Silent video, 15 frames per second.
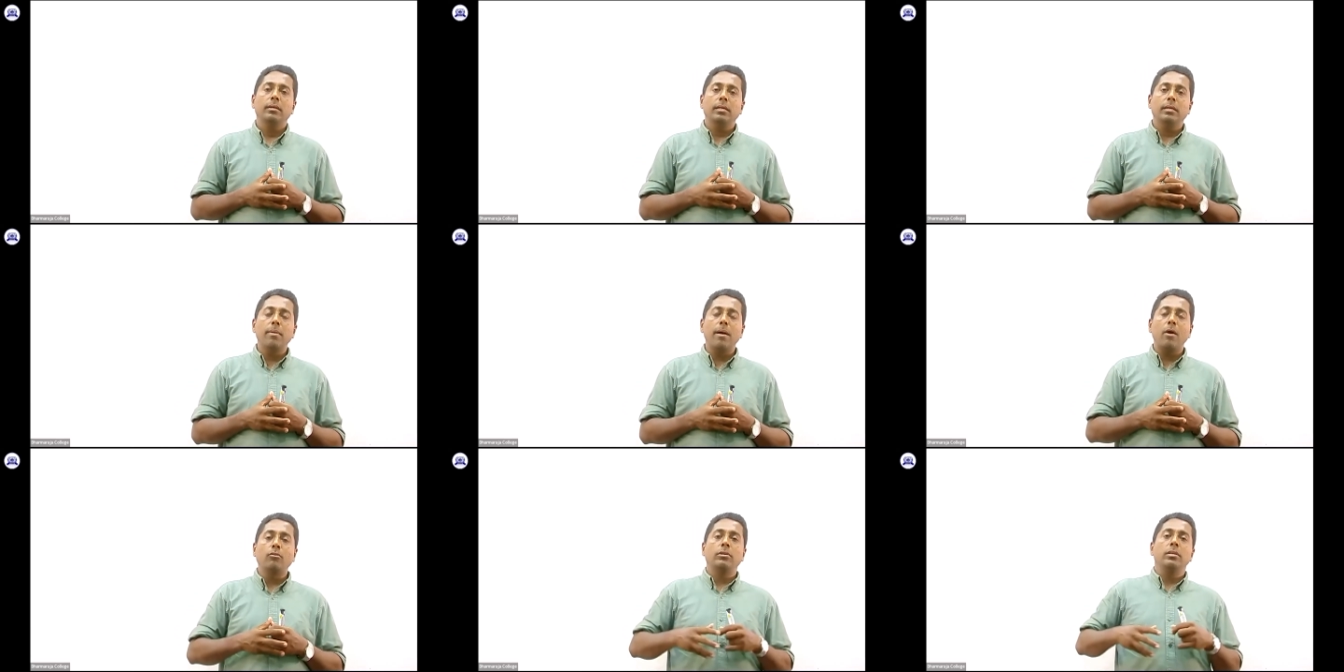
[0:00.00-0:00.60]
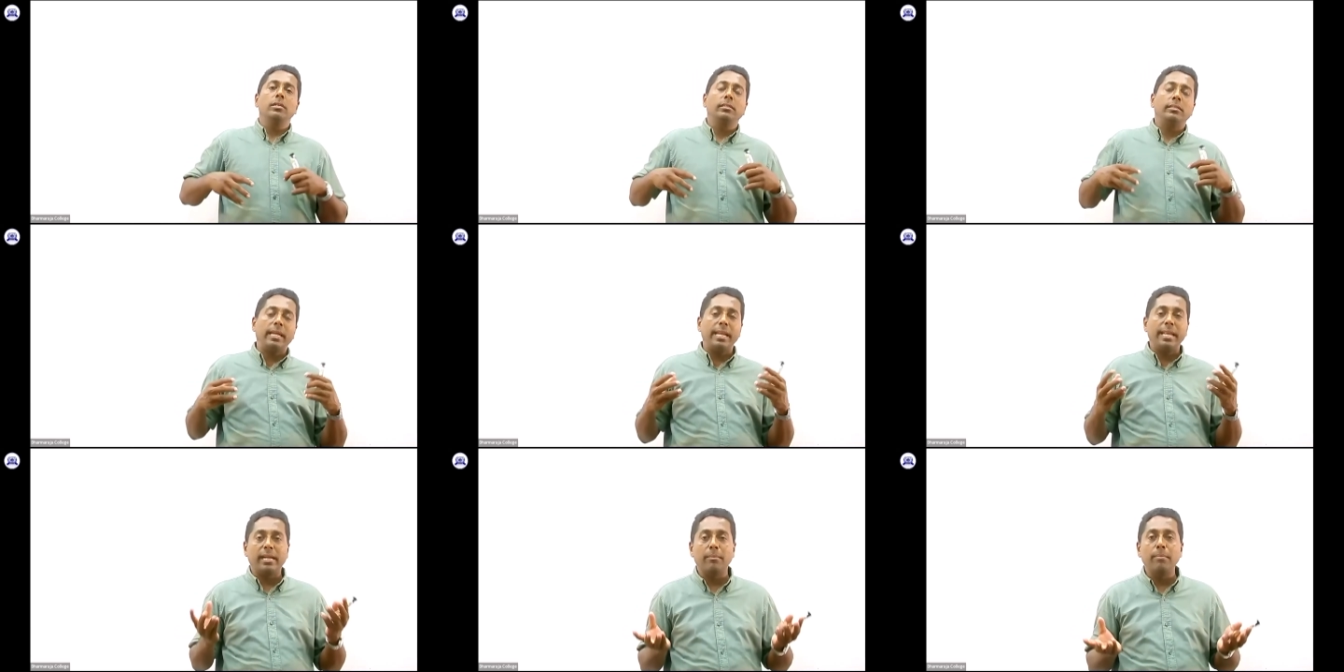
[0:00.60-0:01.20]
about
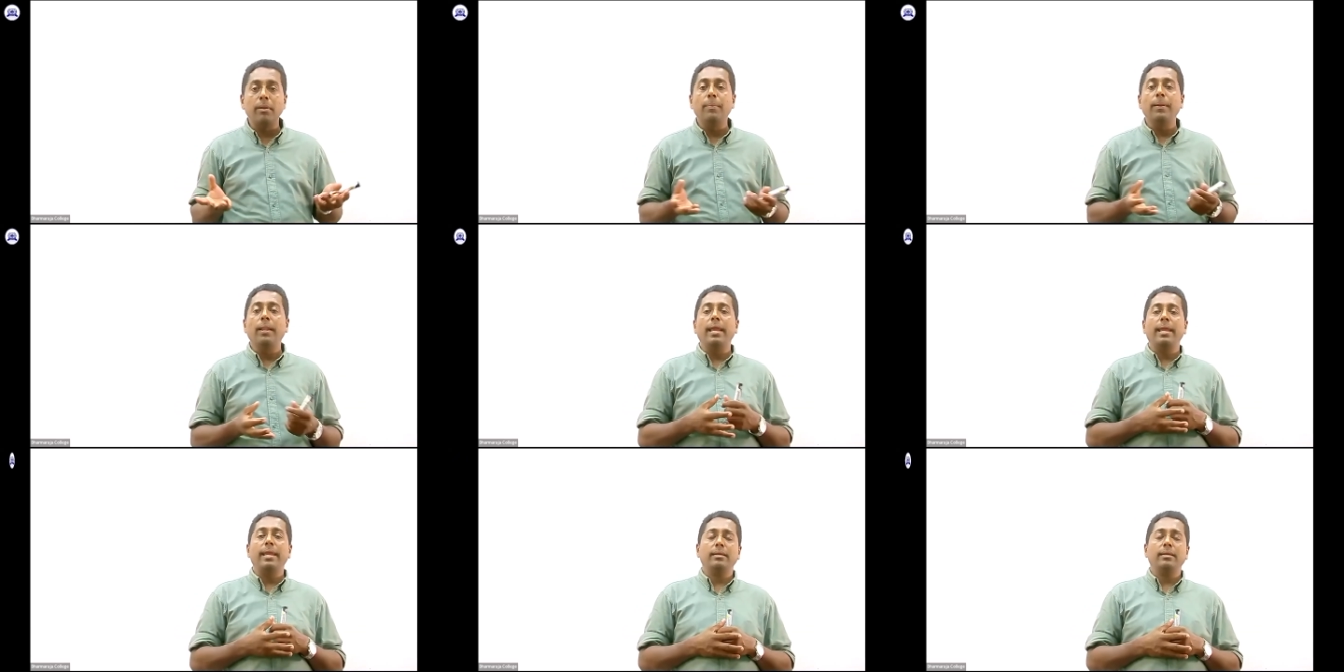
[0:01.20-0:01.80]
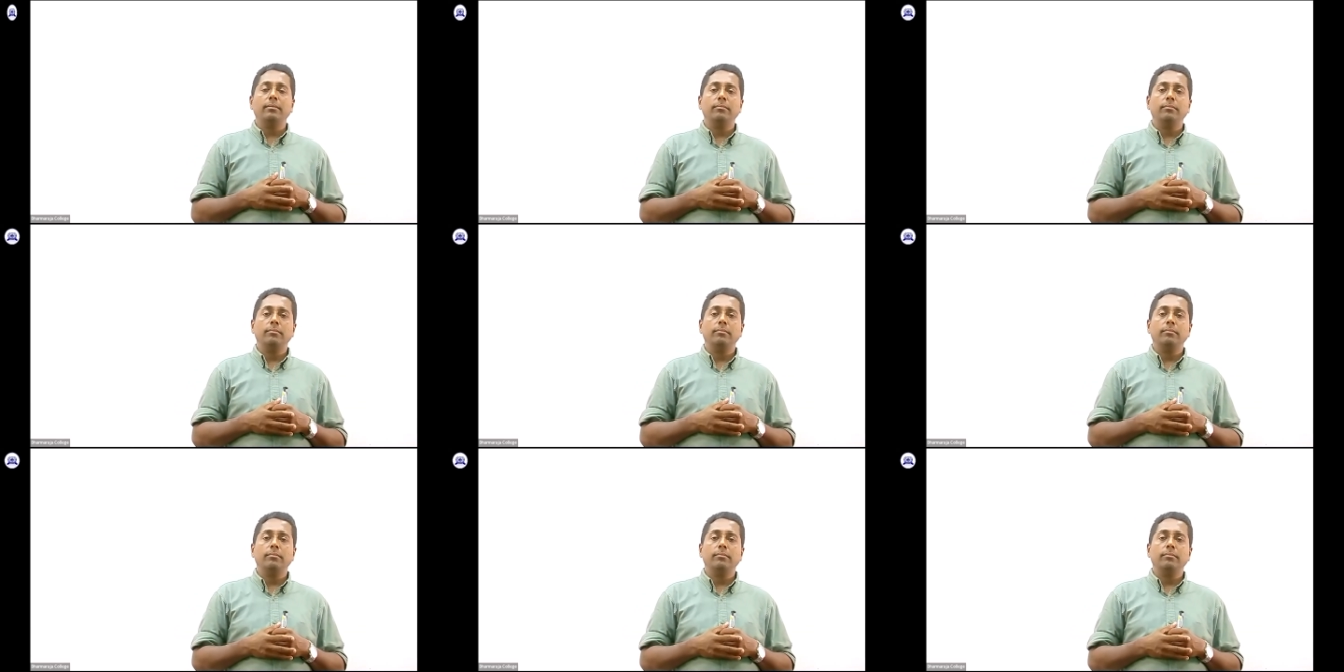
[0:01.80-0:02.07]
Seneka Pibile,